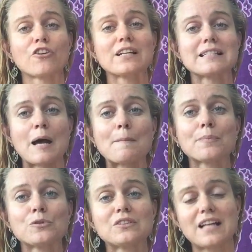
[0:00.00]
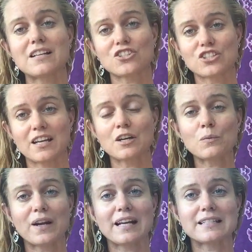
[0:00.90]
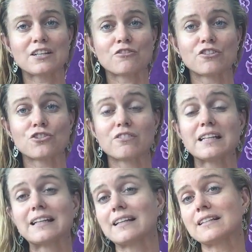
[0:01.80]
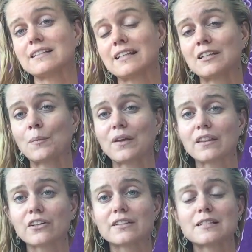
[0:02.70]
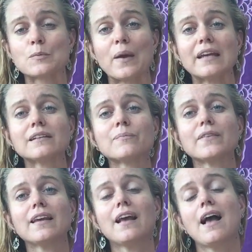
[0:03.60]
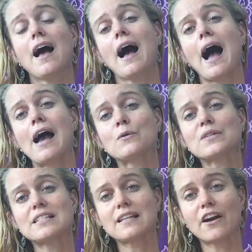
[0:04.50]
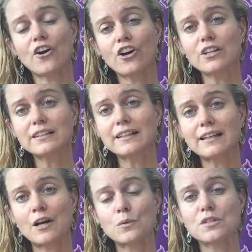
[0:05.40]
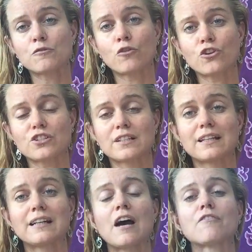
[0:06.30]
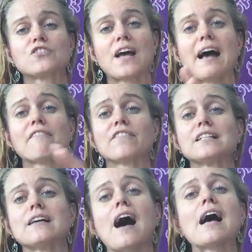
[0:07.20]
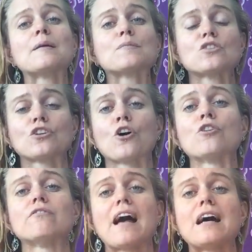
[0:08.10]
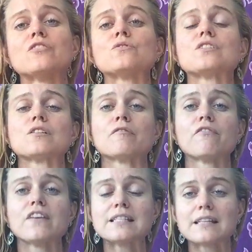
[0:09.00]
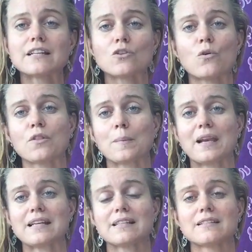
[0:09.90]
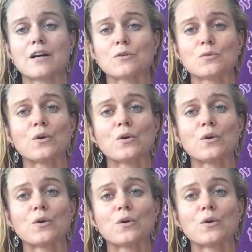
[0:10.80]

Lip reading: For example, last year when I did a retreat in Ibiza in Spain, I was there early and I was fortunate enough to have the time to go around to visit all the places I was